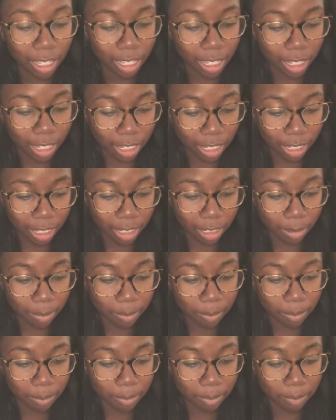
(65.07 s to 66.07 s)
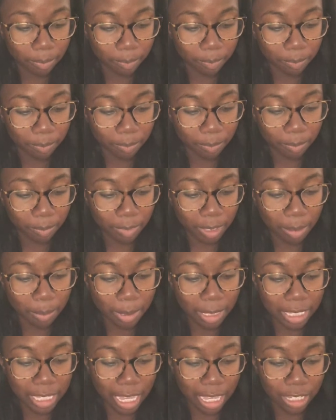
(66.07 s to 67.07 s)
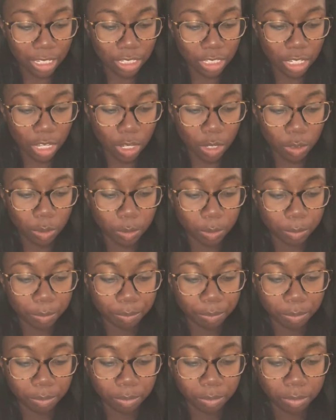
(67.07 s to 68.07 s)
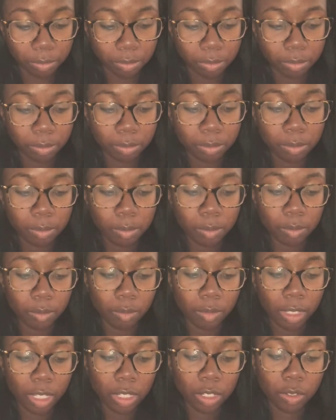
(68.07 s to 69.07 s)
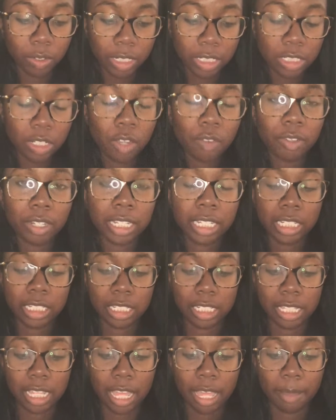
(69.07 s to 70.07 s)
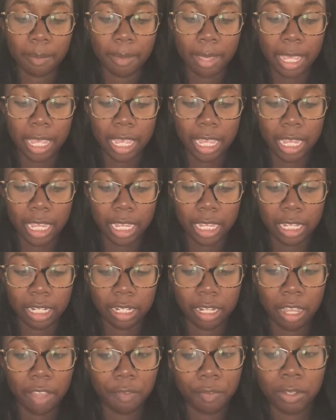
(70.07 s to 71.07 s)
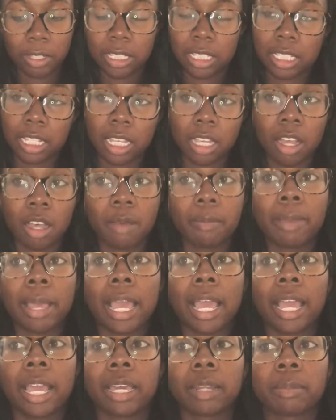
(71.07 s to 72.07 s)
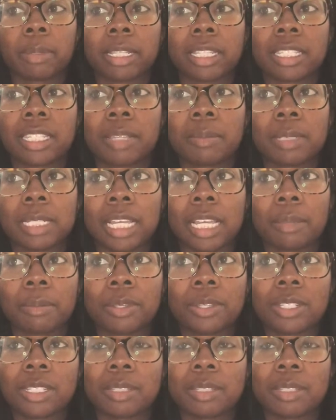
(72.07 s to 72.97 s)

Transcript: But yeah, so Chris overhears them, and at first he's like all mad, but at the same time,